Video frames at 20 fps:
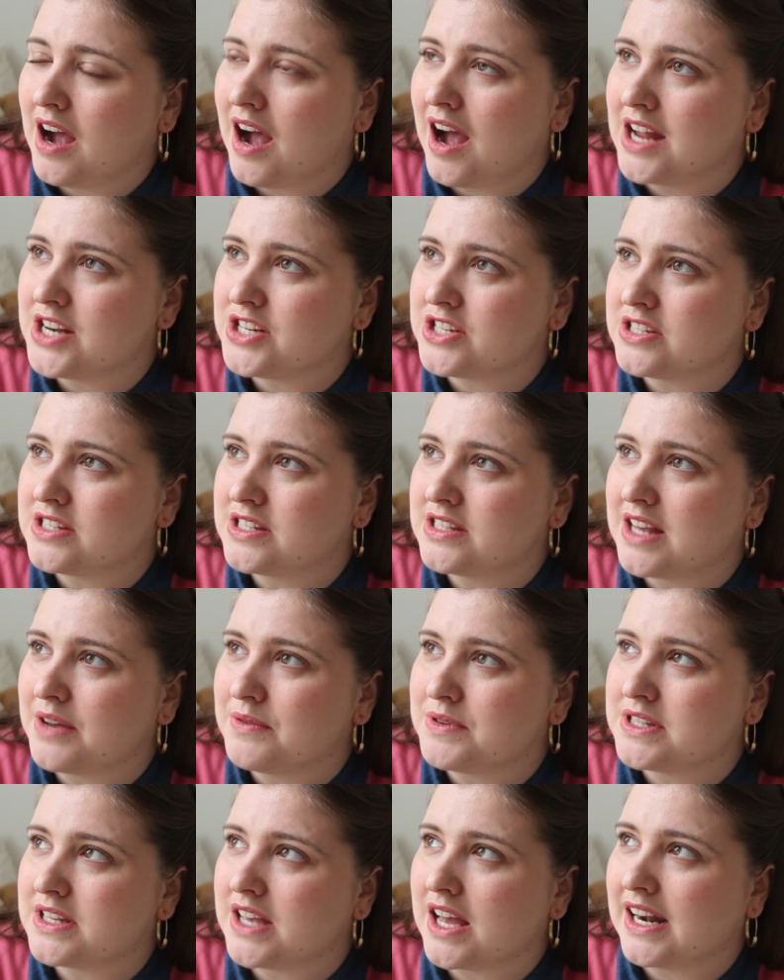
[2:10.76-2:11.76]
there
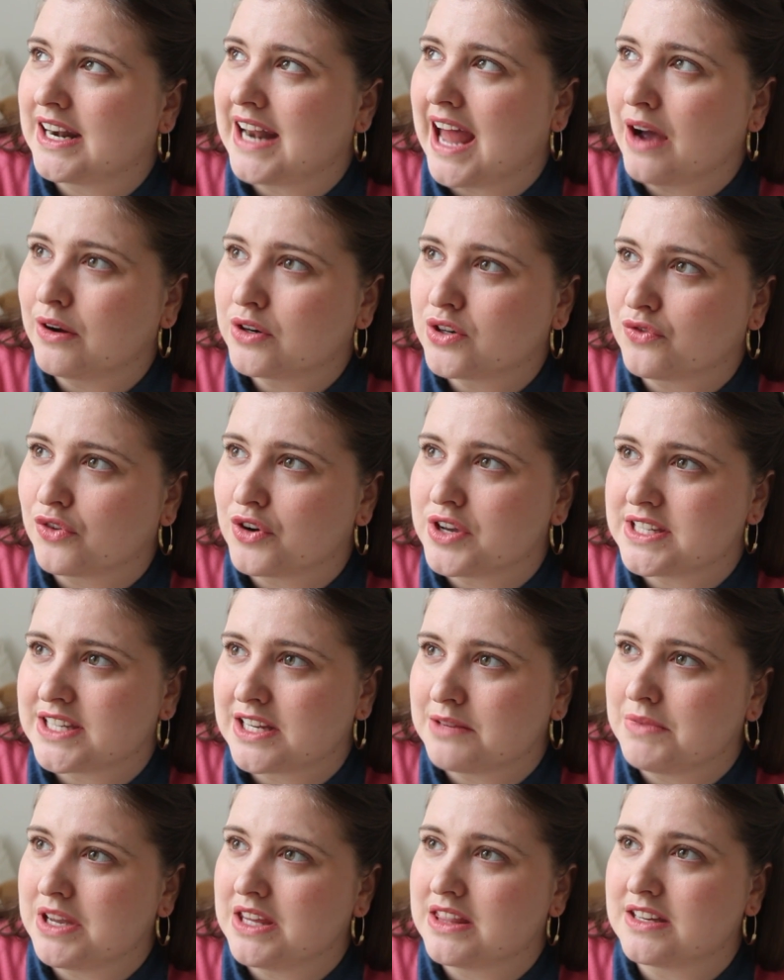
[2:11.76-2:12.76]
was a louder voice
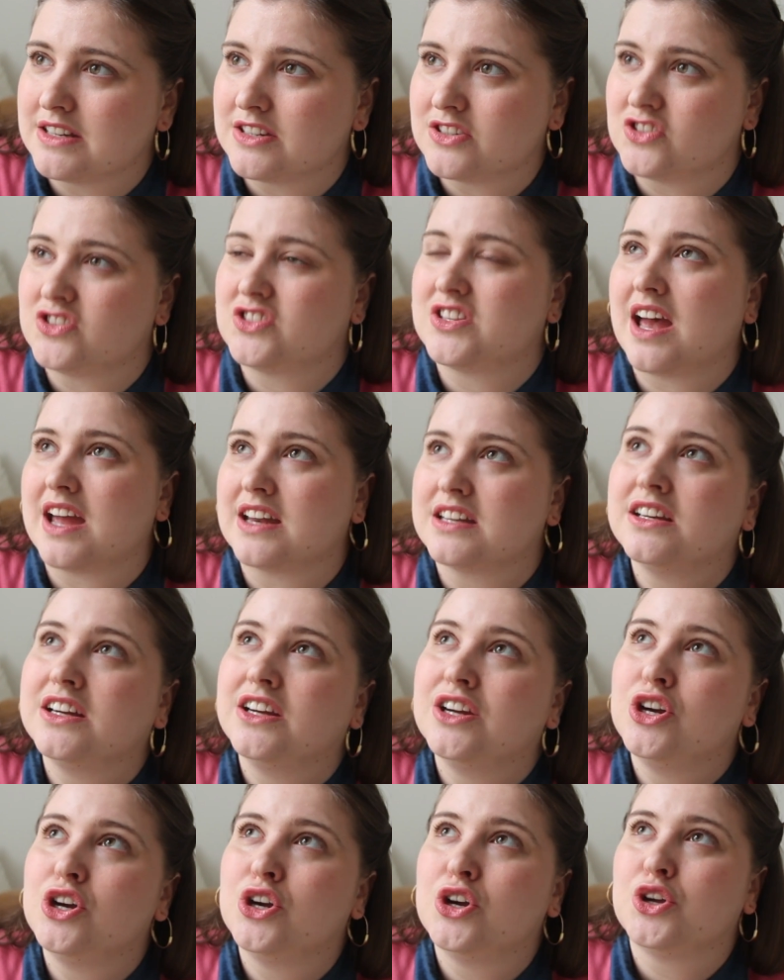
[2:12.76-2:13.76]
in me that just said,
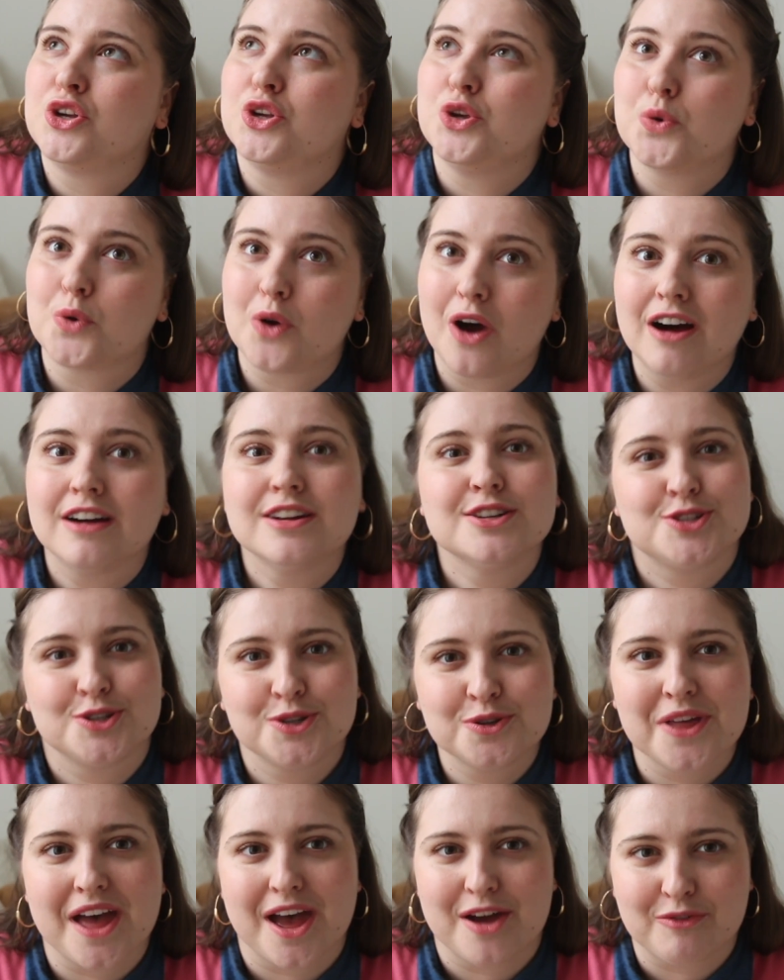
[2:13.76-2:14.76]
you can't
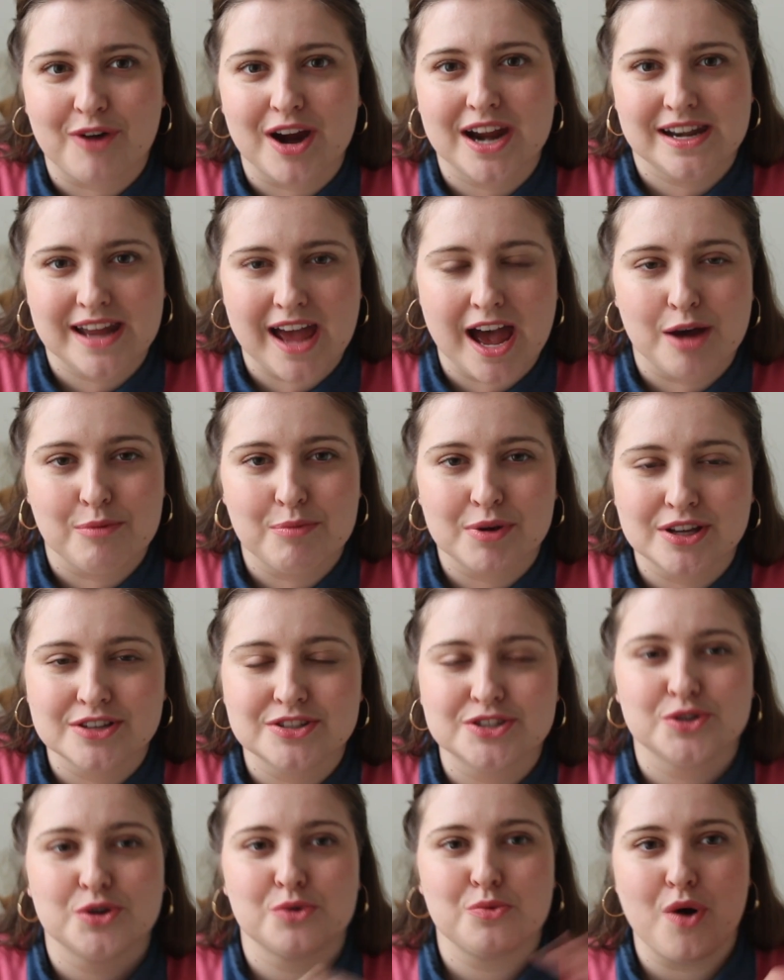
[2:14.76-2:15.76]
do that right now
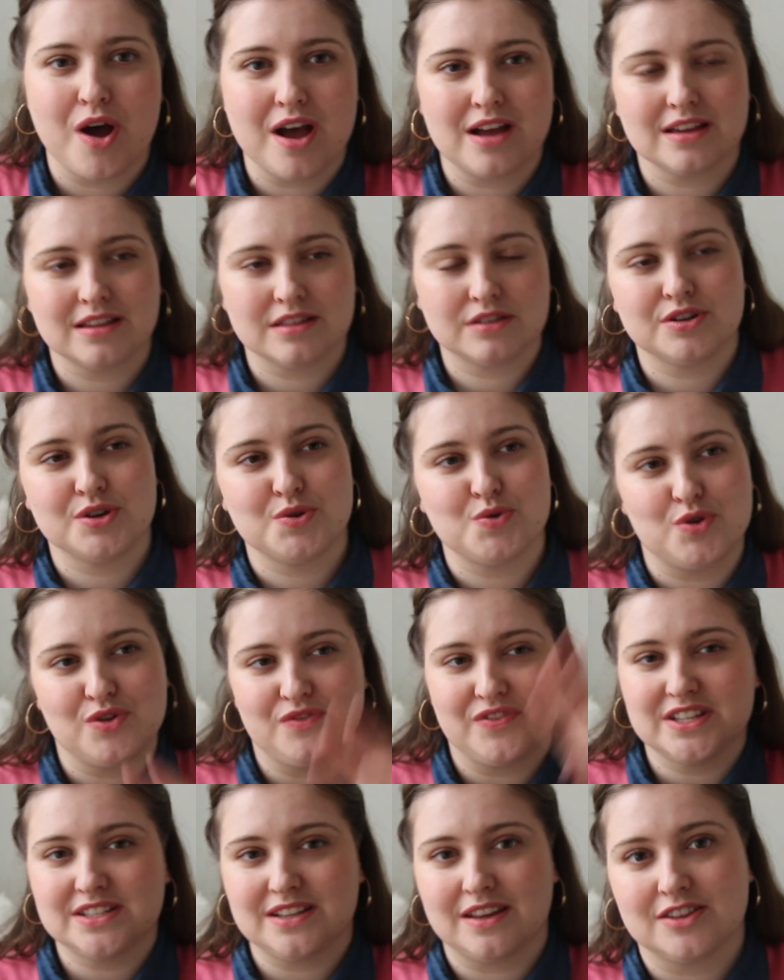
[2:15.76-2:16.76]
because you're working through all of
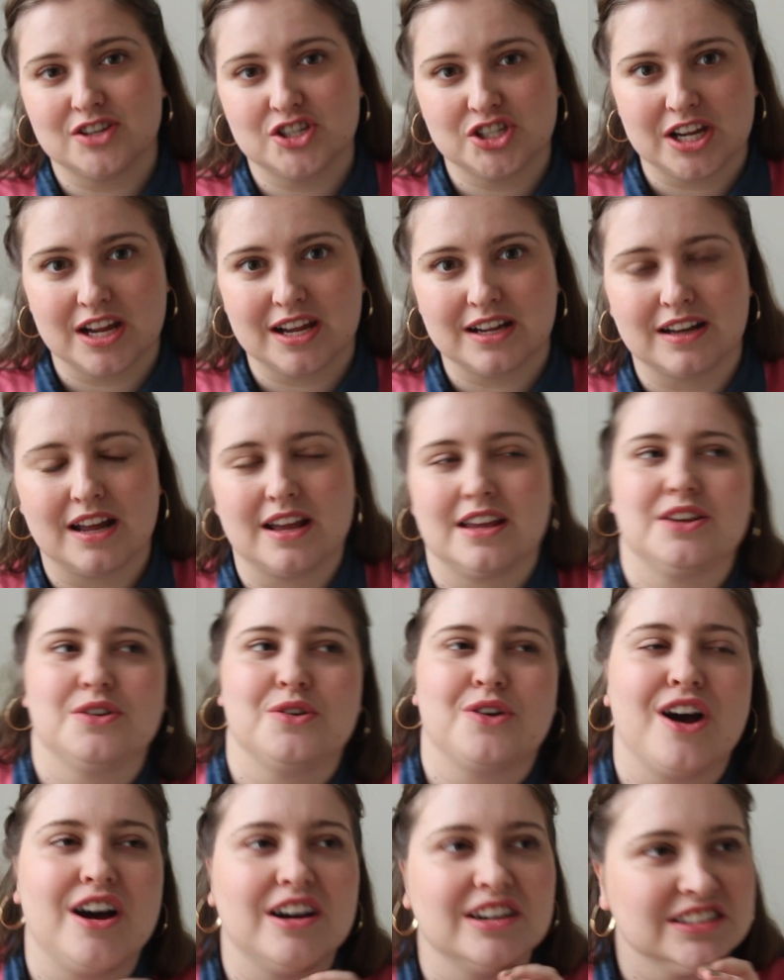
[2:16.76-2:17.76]
this other shit. Like, you
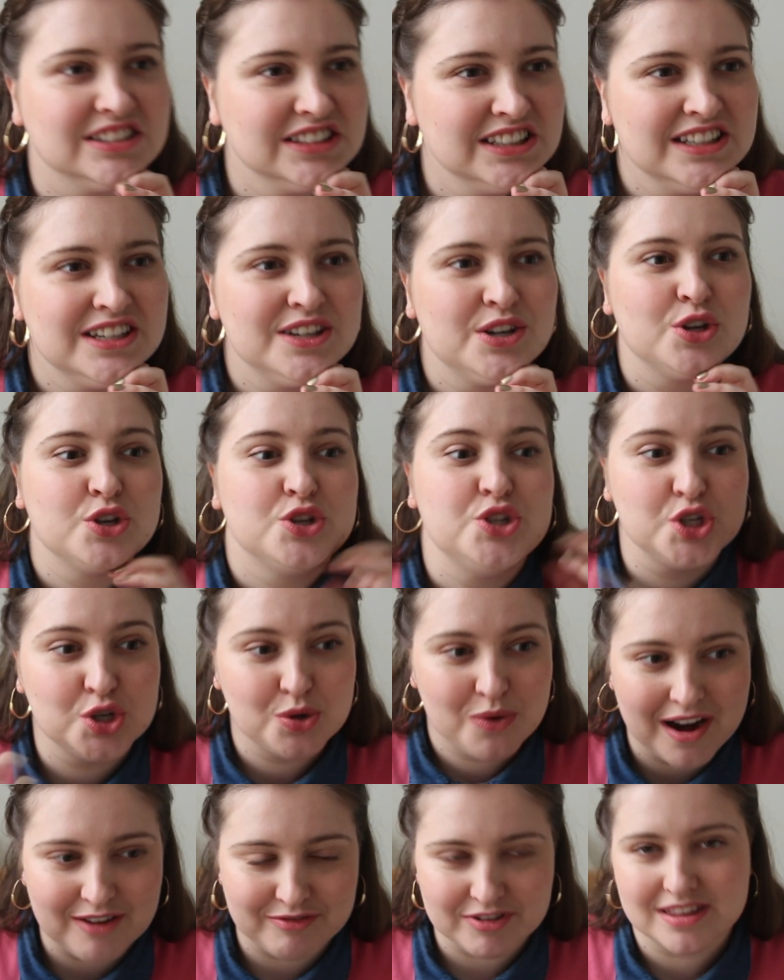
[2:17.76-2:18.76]
can't
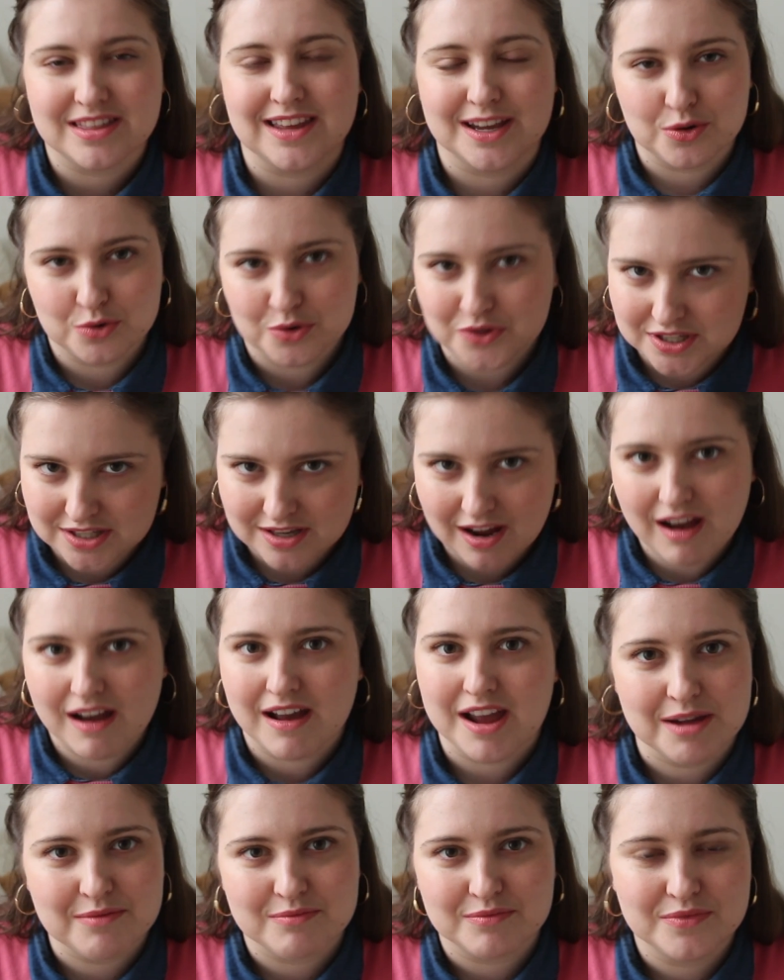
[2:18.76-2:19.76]
do everything all the
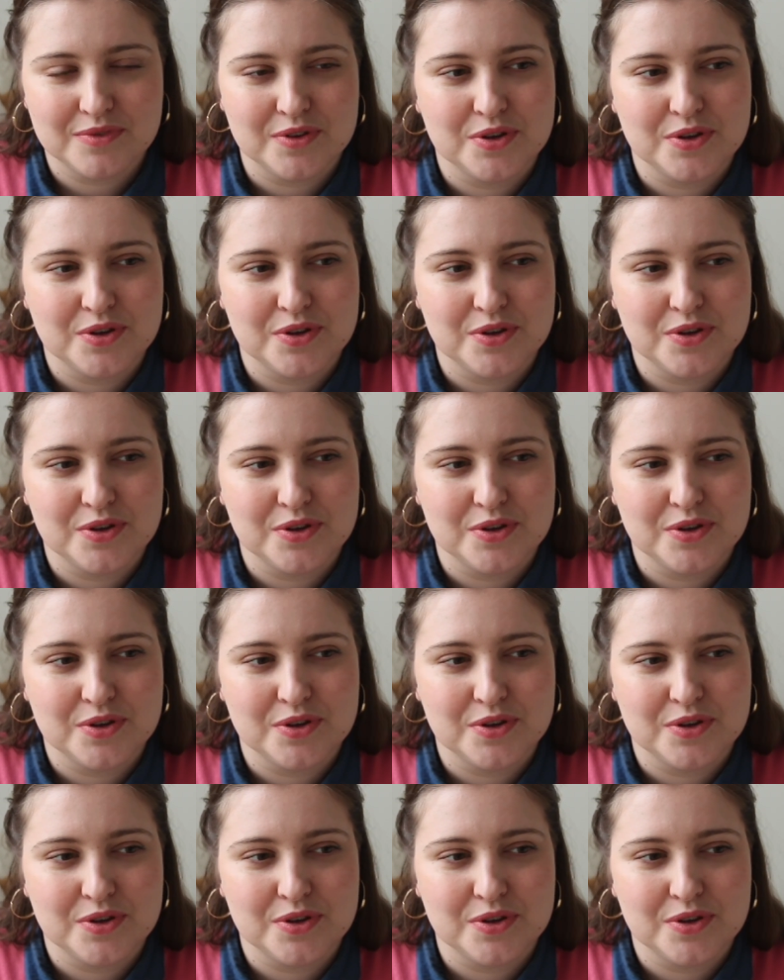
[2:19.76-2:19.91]
time.